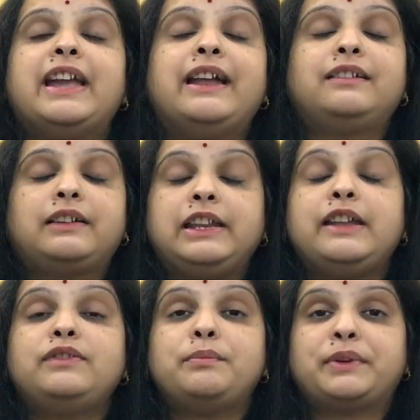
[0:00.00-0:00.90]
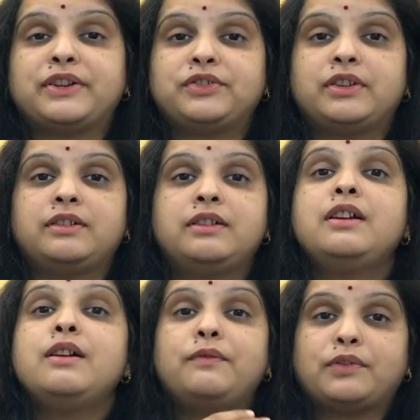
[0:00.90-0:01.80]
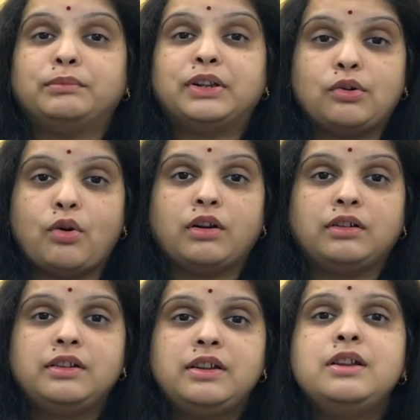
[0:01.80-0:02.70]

can relieve the pressure from the cord.